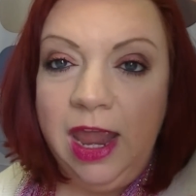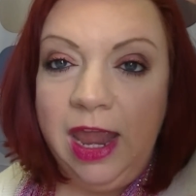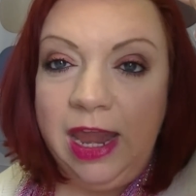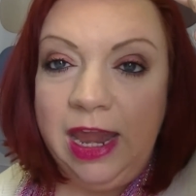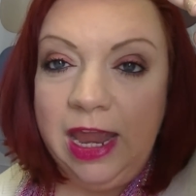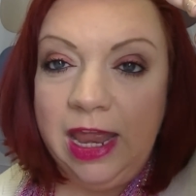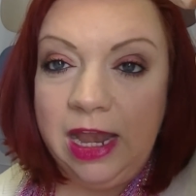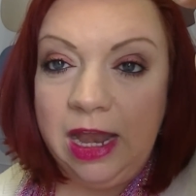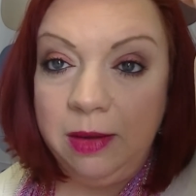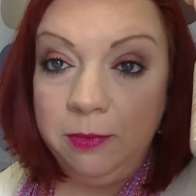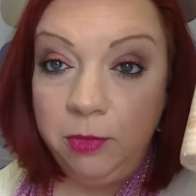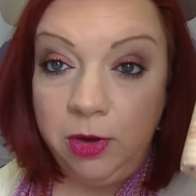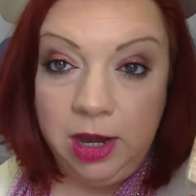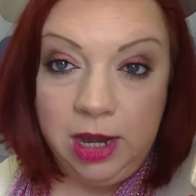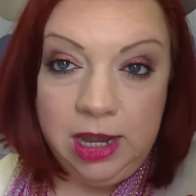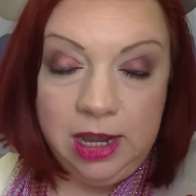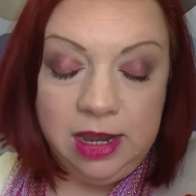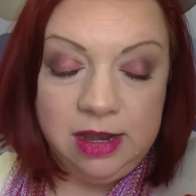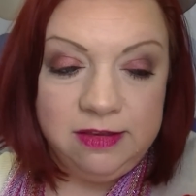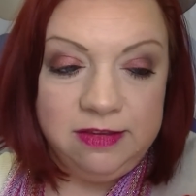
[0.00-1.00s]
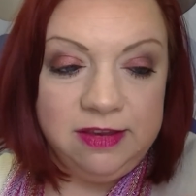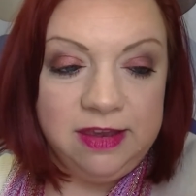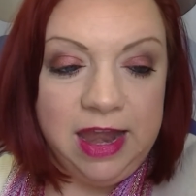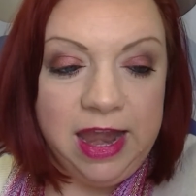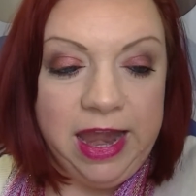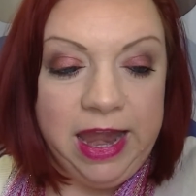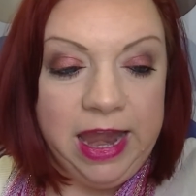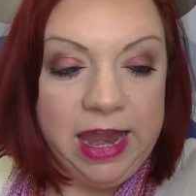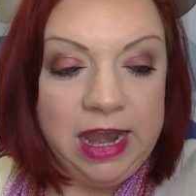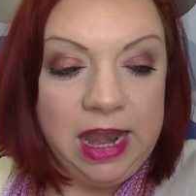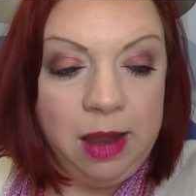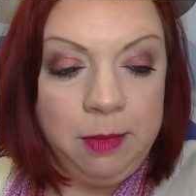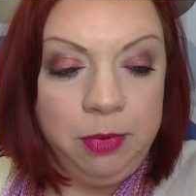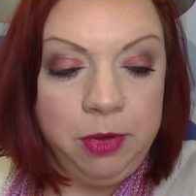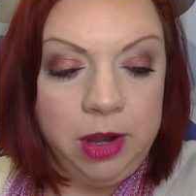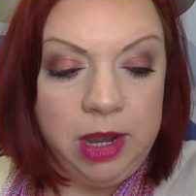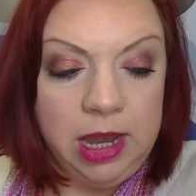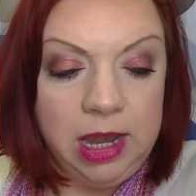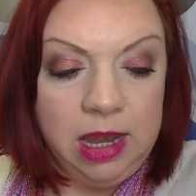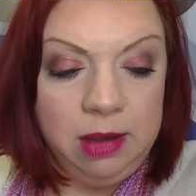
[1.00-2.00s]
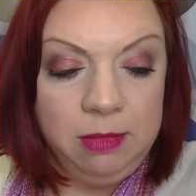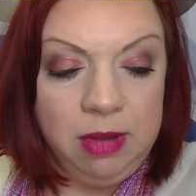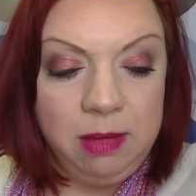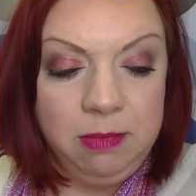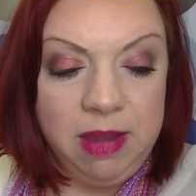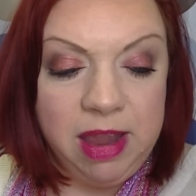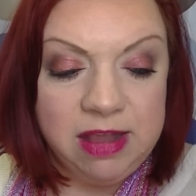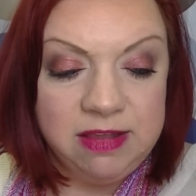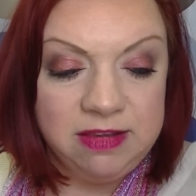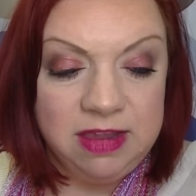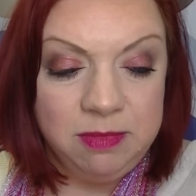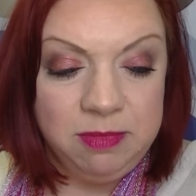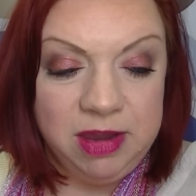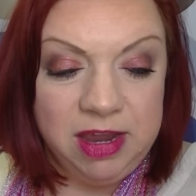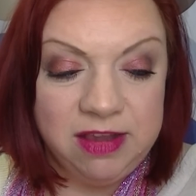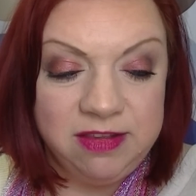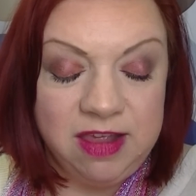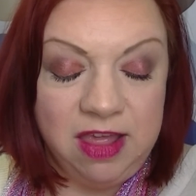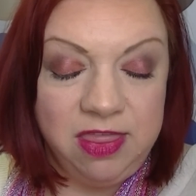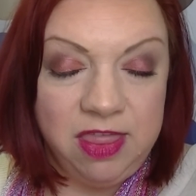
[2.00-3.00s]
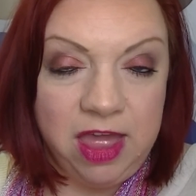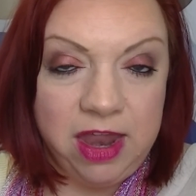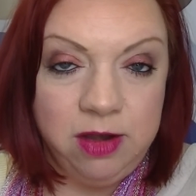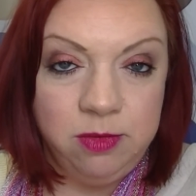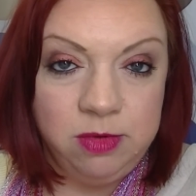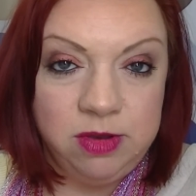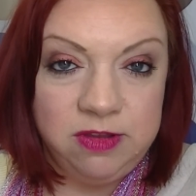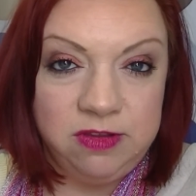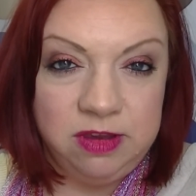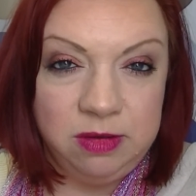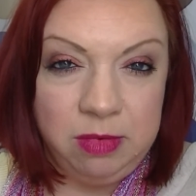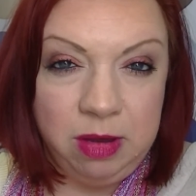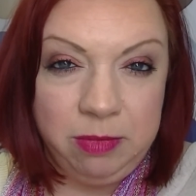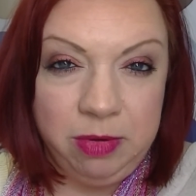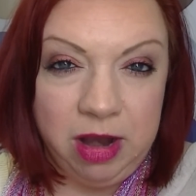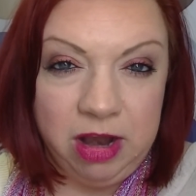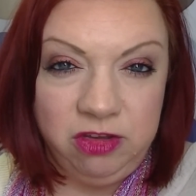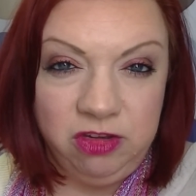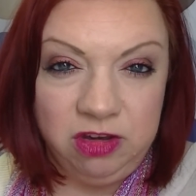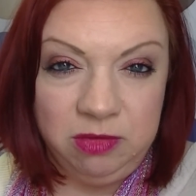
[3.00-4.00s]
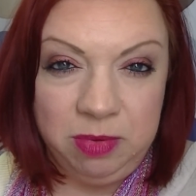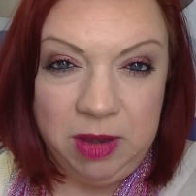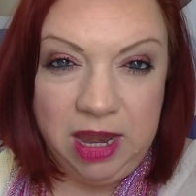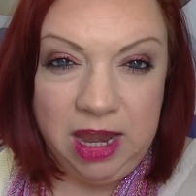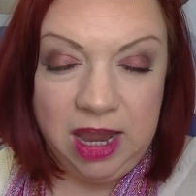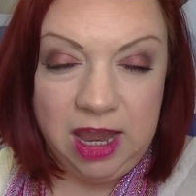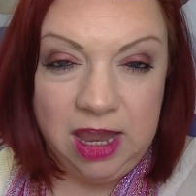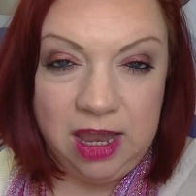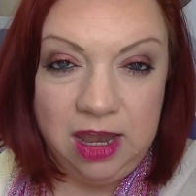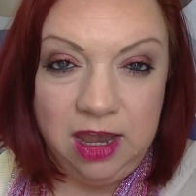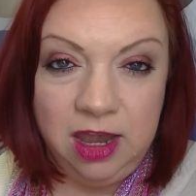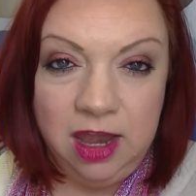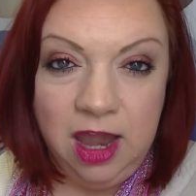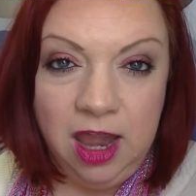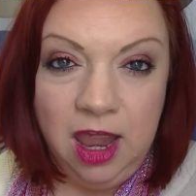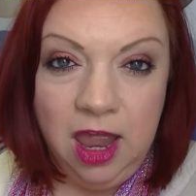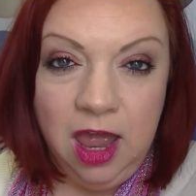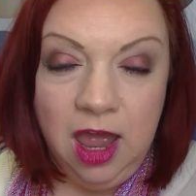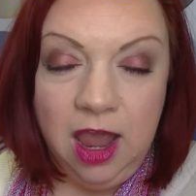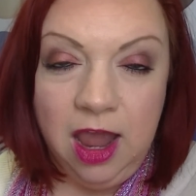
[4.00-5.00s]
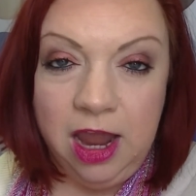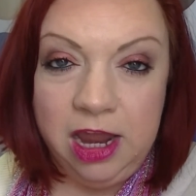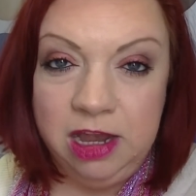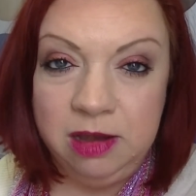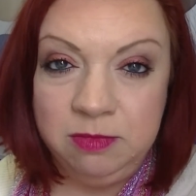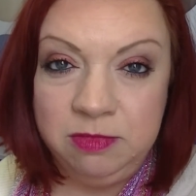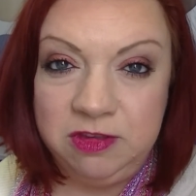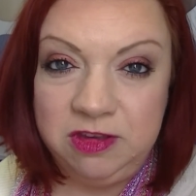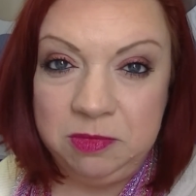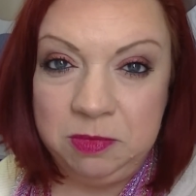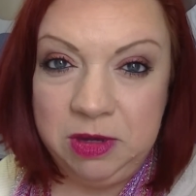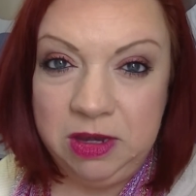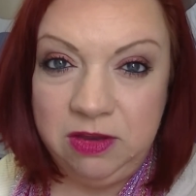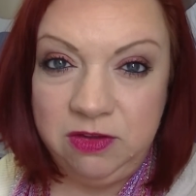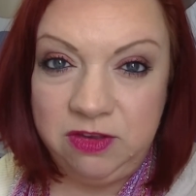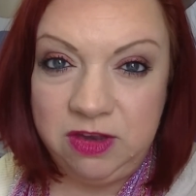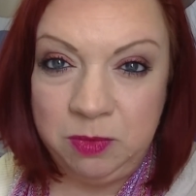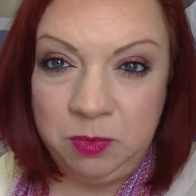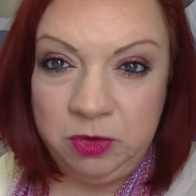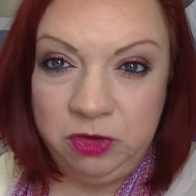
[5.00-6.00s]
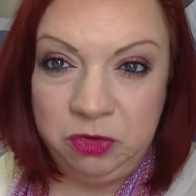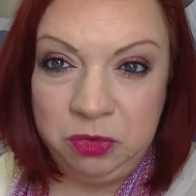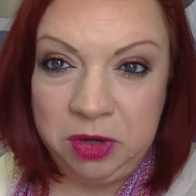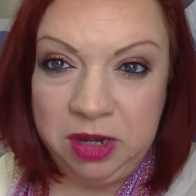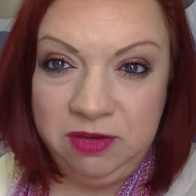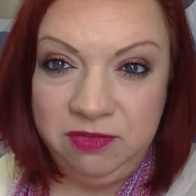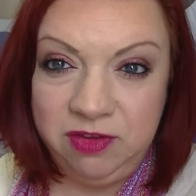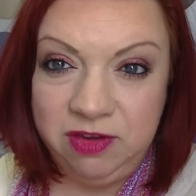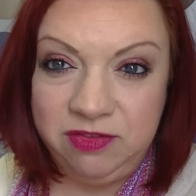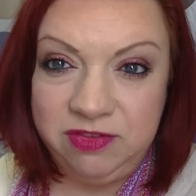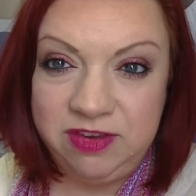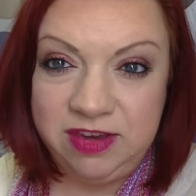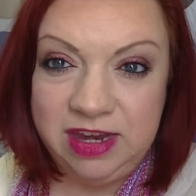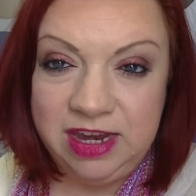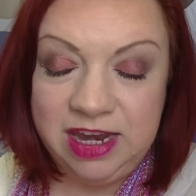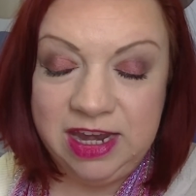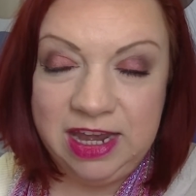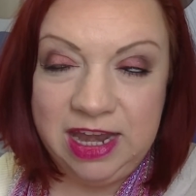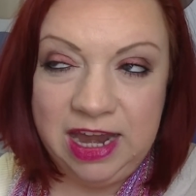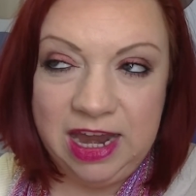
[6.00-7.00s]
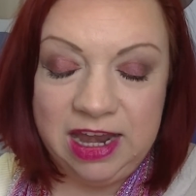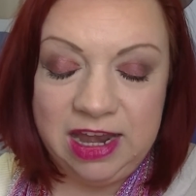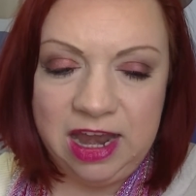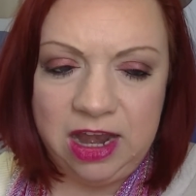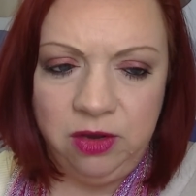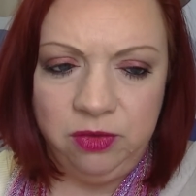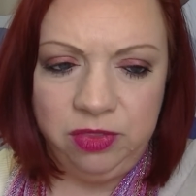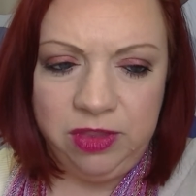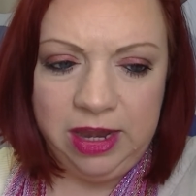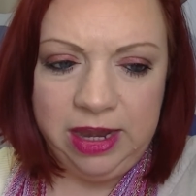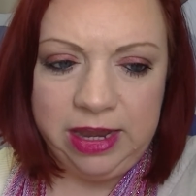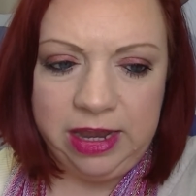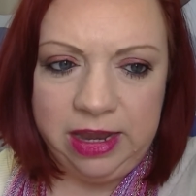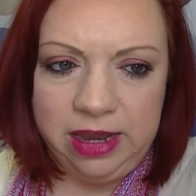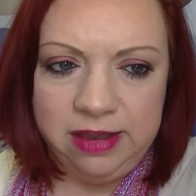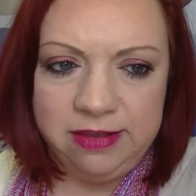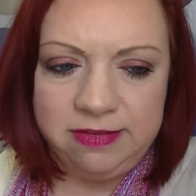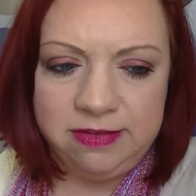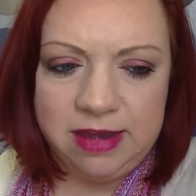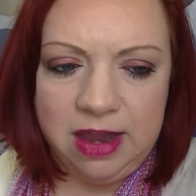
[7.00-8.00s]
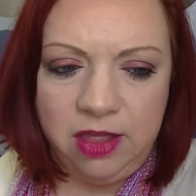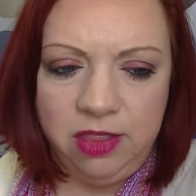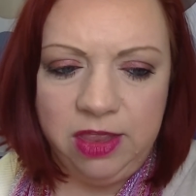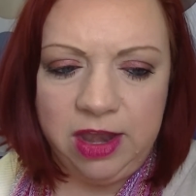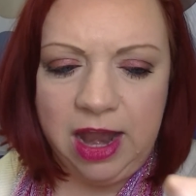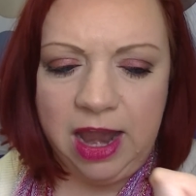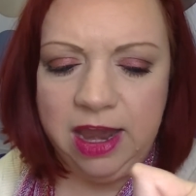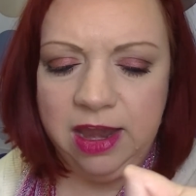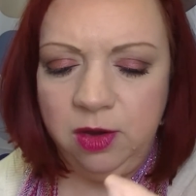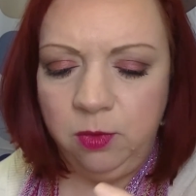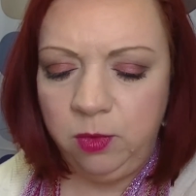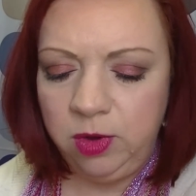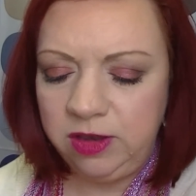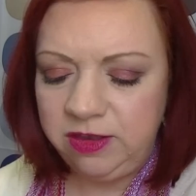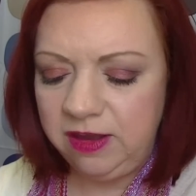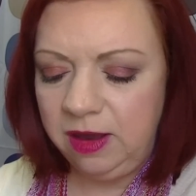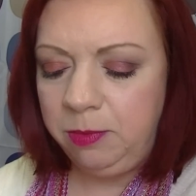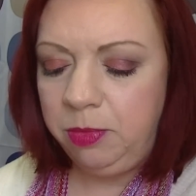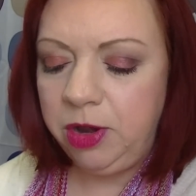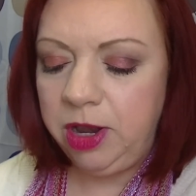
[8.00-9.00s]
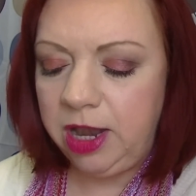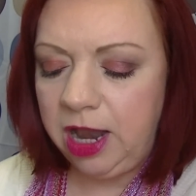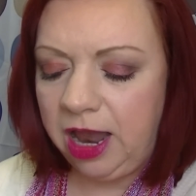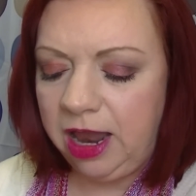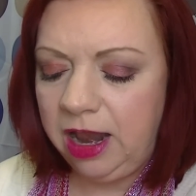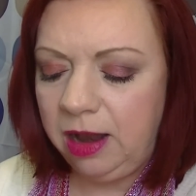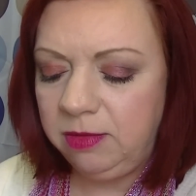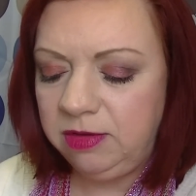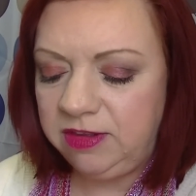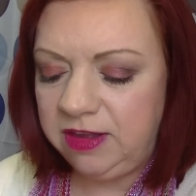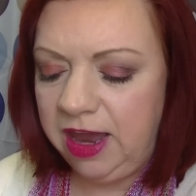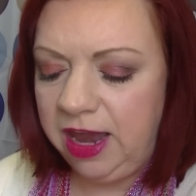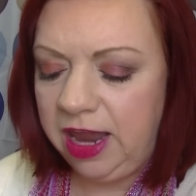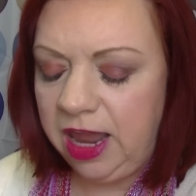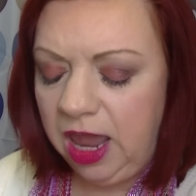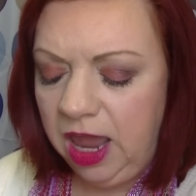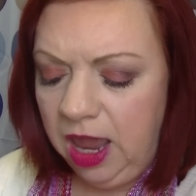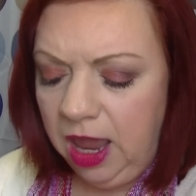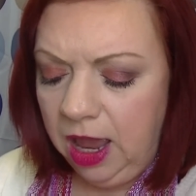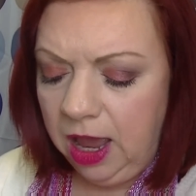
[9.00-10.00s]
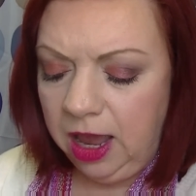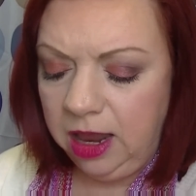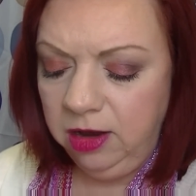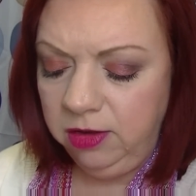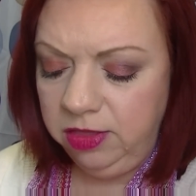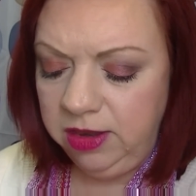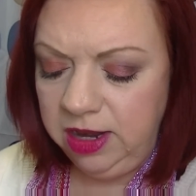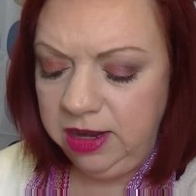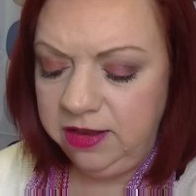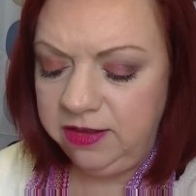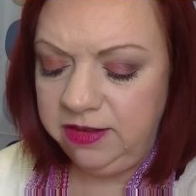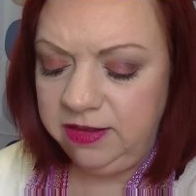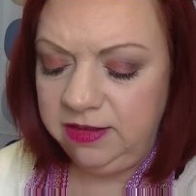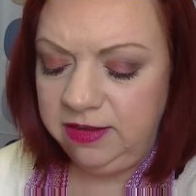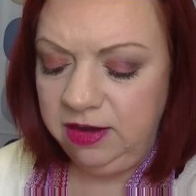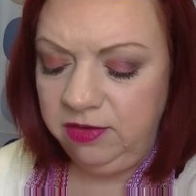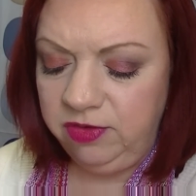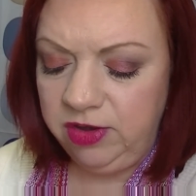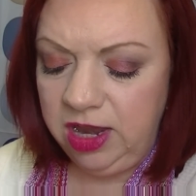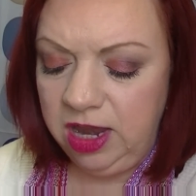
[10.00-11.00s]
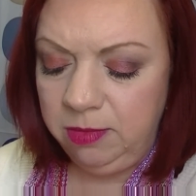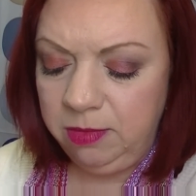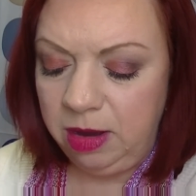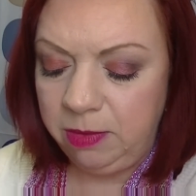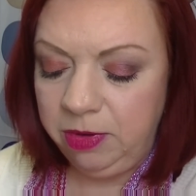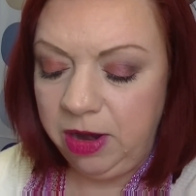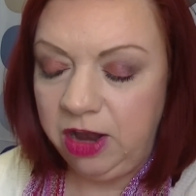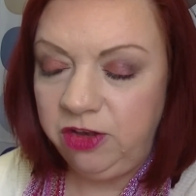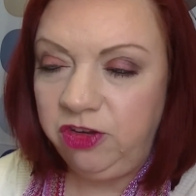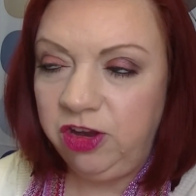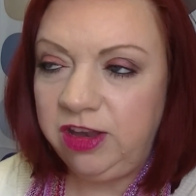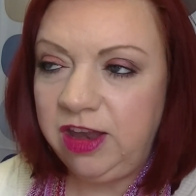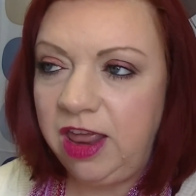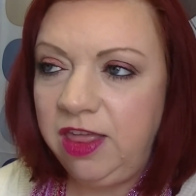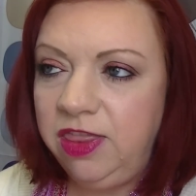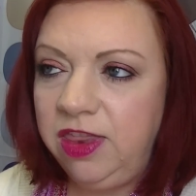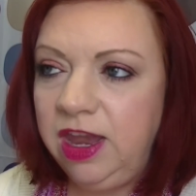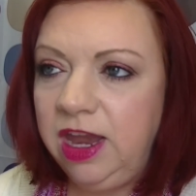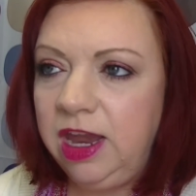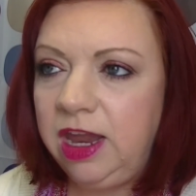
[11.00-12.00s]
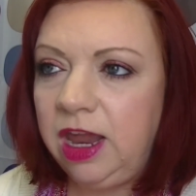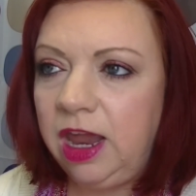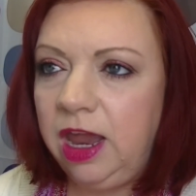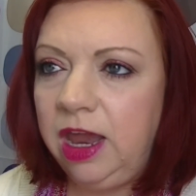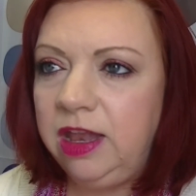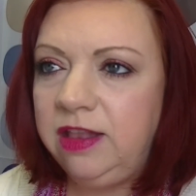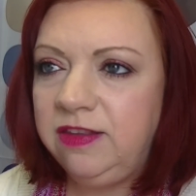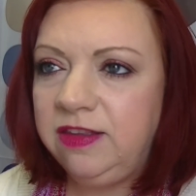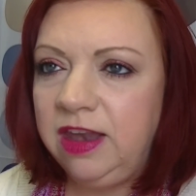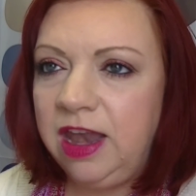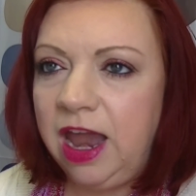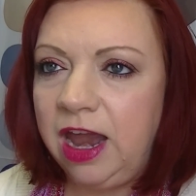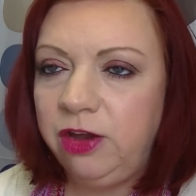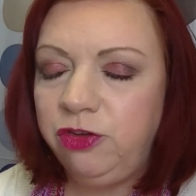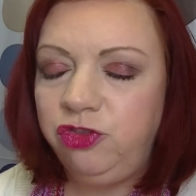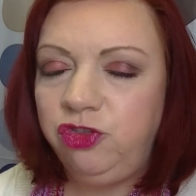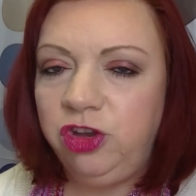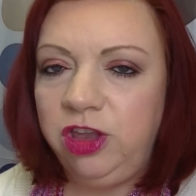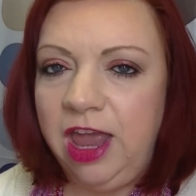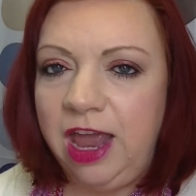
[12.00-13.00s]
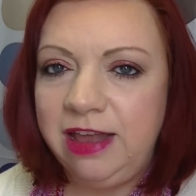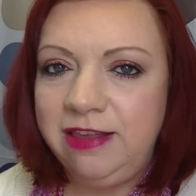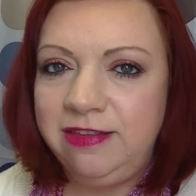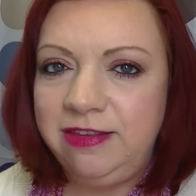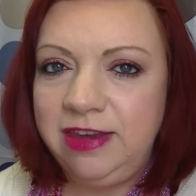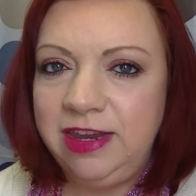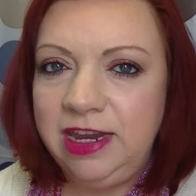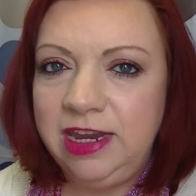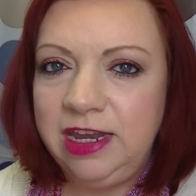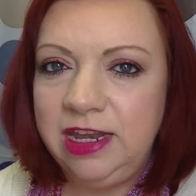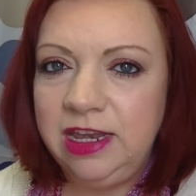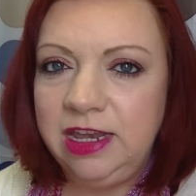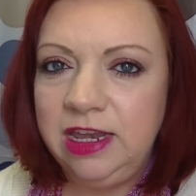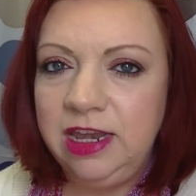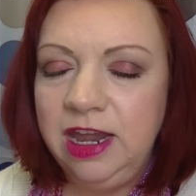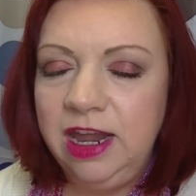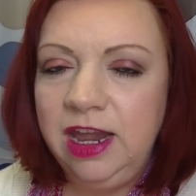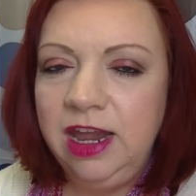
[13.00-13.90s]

And I'm wearing it today and I put it in my basket because I thought it was in my project pan items to be used up in 2015 and I don't think it is. Now that I, once I put it on, I was like, I don't think this is even in my project. I think it's an extra lasting